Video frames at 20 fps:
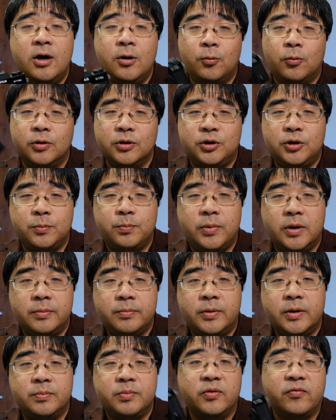once you
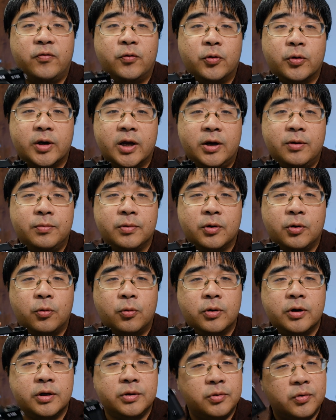bump up to 4K recording,